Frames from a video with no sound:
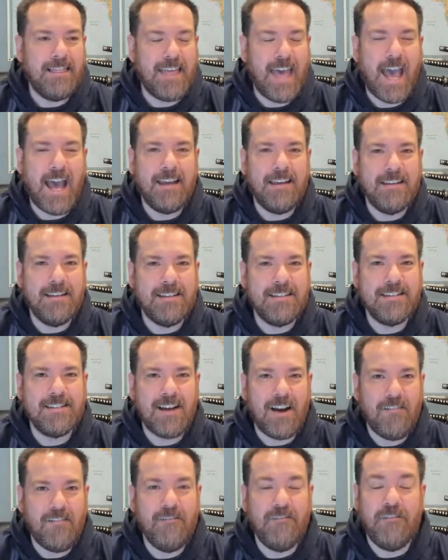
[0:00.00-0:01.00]
that
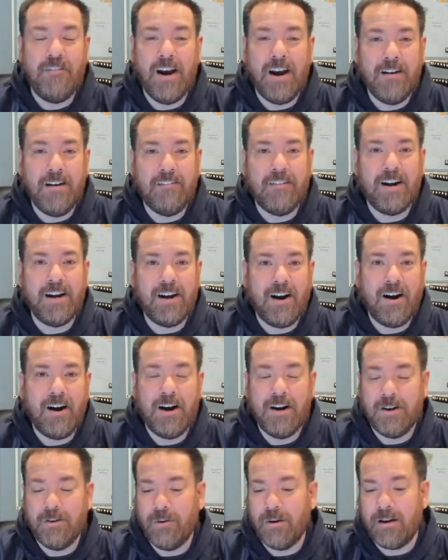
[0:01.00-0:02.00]
is very, very
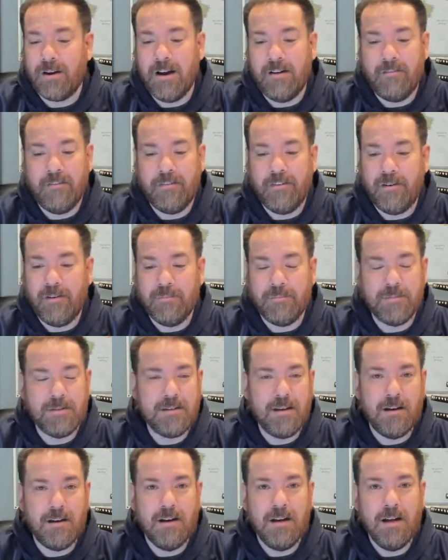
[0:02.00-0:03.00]
hard to recover from.
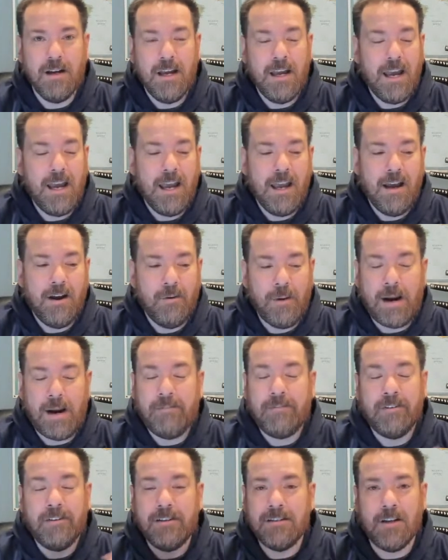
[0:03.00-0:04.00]
So
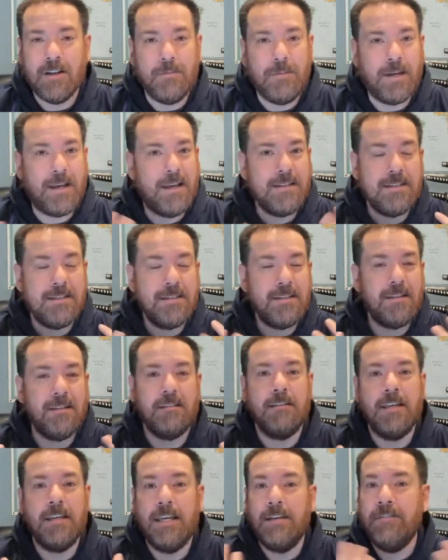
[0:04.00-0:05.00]
rightfully so, because
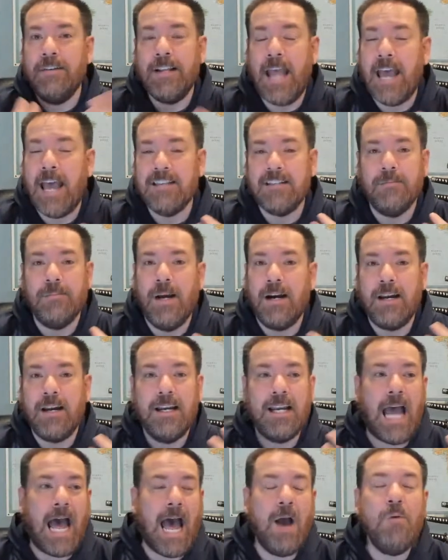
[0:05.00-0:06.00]
even as an
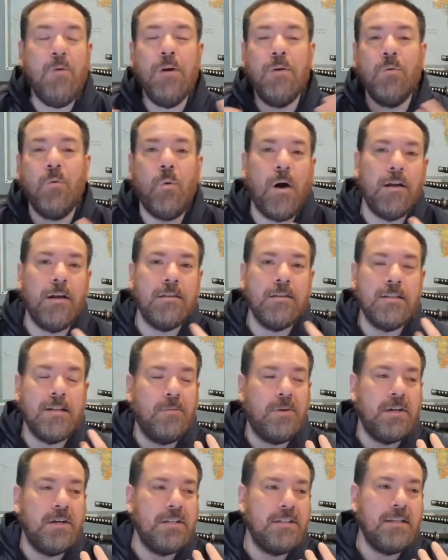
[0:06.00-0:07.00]
American, I wouldn't want
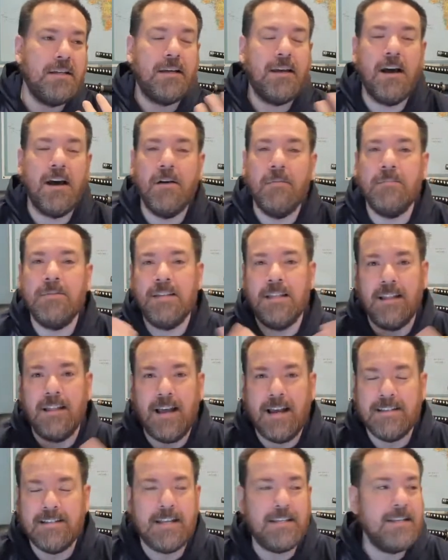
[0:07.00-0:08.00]
someone to come to the
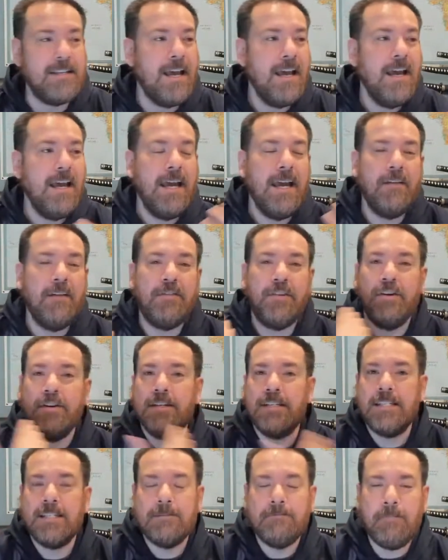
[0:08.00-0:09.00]
United States if they're
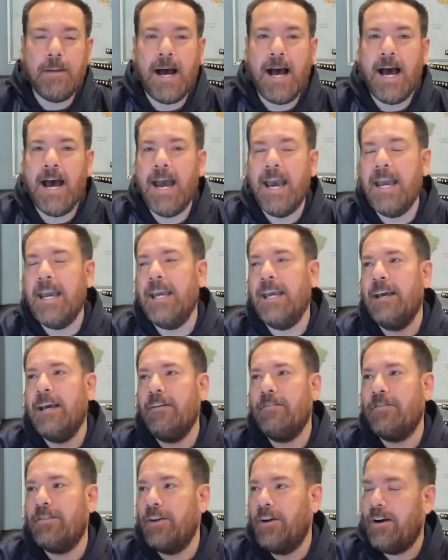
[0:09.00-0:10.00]
a spy,
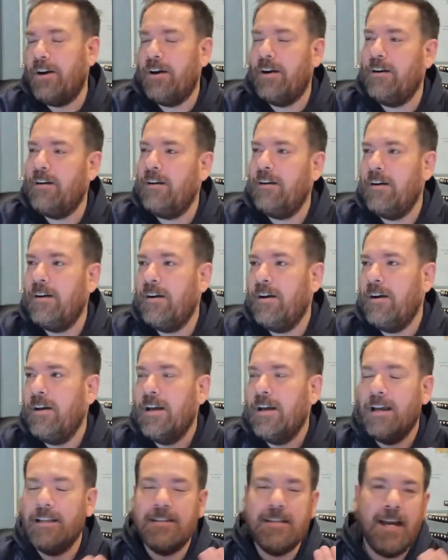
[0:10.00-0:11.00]
if they're
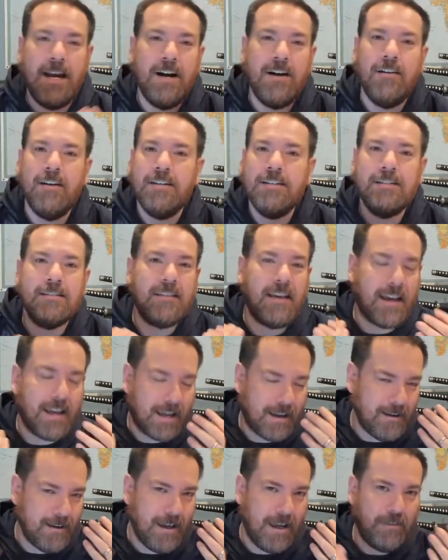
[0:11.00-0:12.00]
a terrorist,
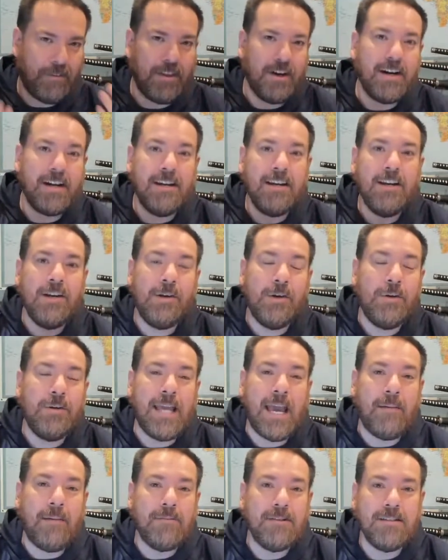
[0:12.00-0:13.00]
like if they're going to do
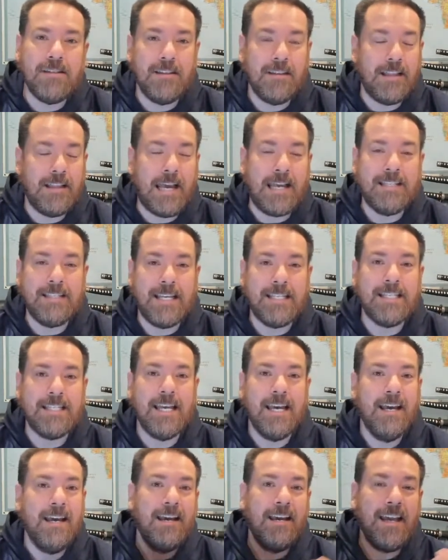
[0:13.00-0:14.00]
damage to the United
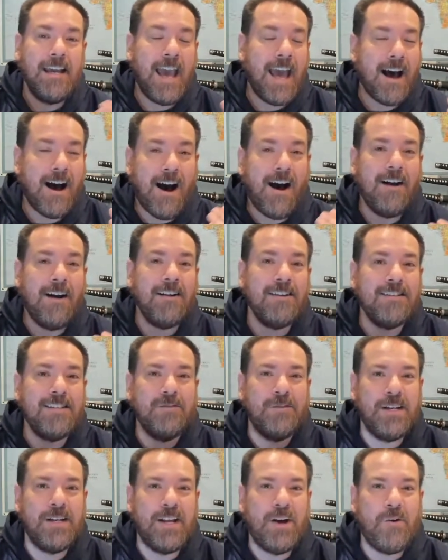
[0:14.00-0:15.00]
States, yeah,
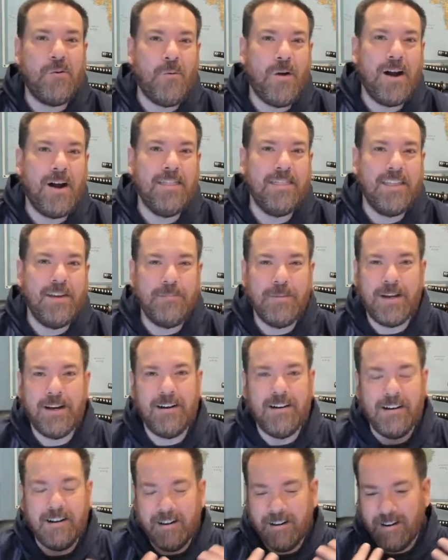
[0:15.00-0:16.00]
honestly, we don't want them
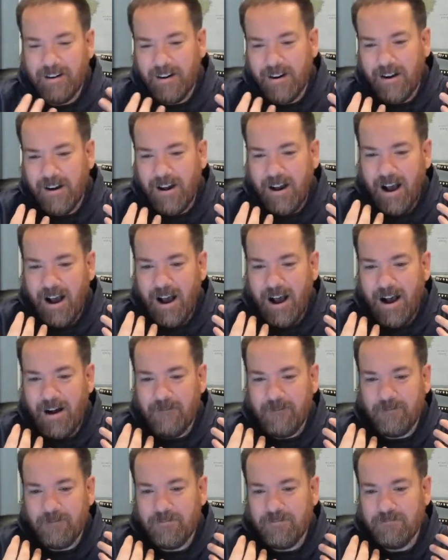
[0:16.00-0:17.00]
here
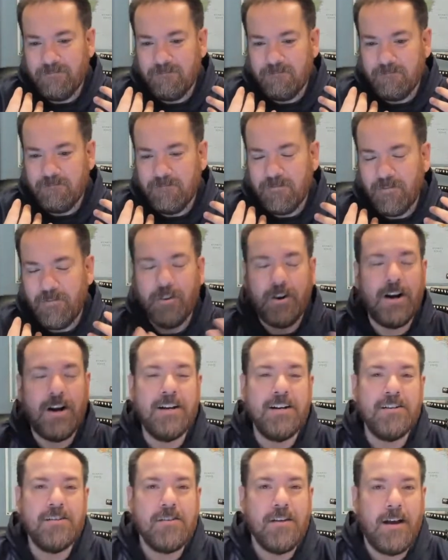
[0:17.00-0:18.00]
for
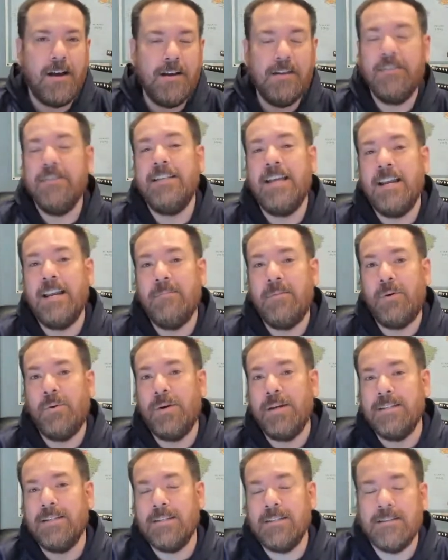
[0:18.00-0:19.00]
understandable
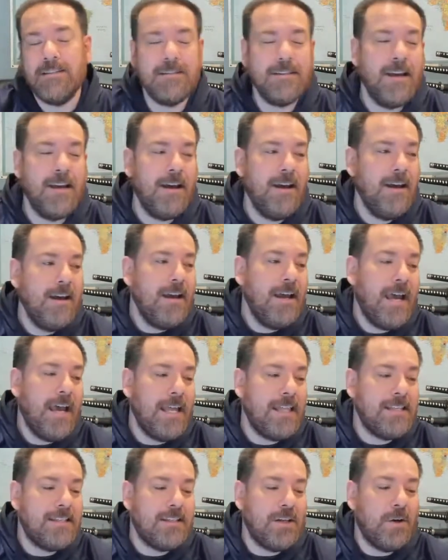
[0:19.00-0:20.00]
reasons.
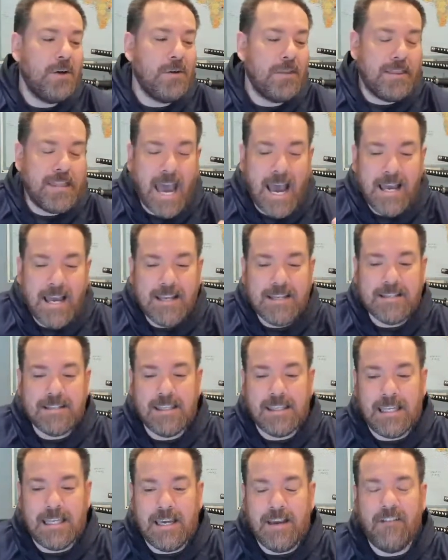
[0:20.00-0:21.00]
And so that is
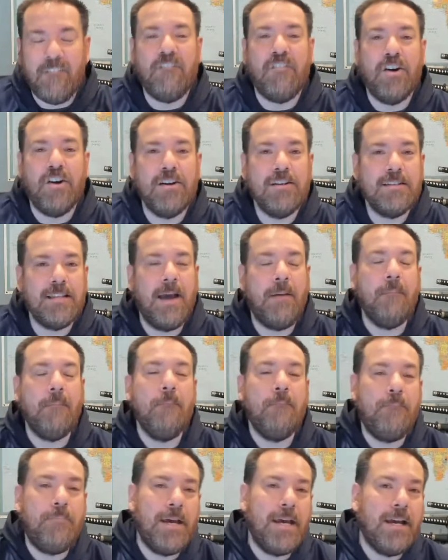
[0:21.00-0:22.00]
the first
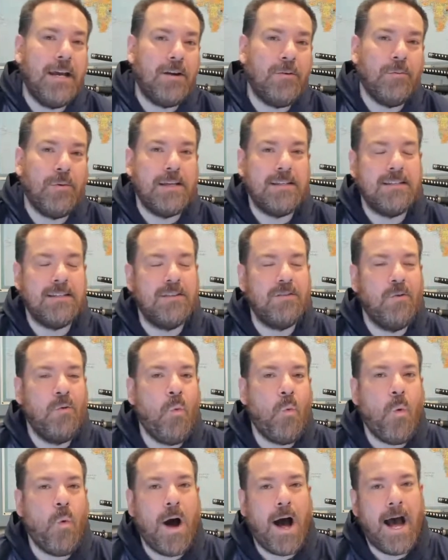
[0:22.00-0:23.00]
and big reason
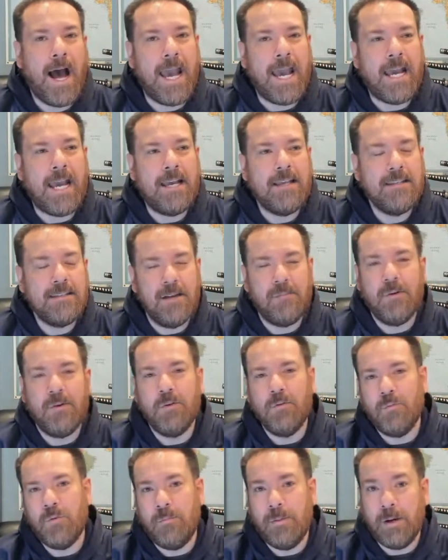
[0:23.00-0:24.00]
why
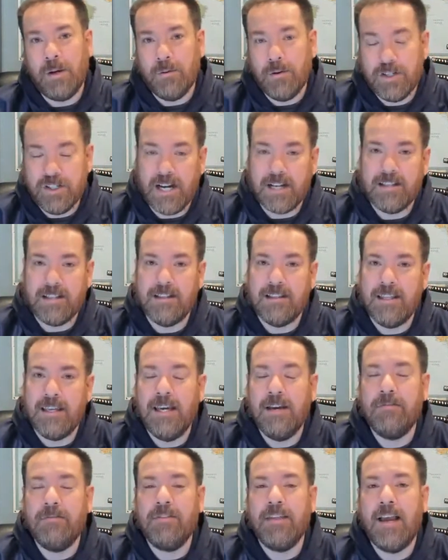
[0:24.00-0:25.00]
someone will be rejected
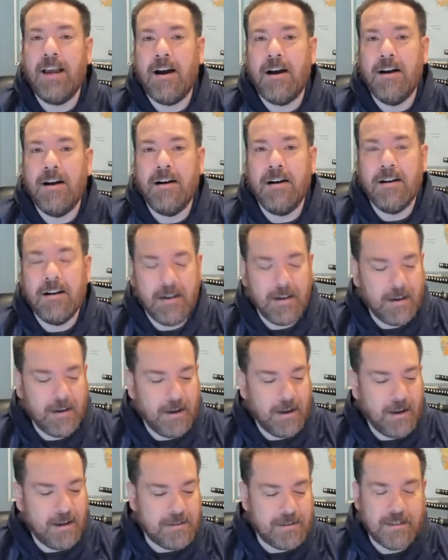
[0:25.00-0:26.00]
if they are
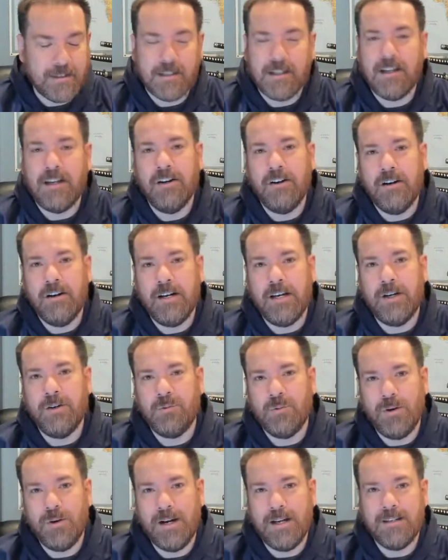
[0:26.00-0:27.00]
a security
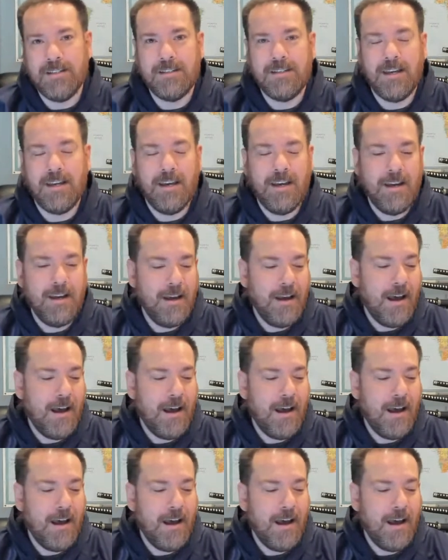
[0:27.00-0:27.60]
risk.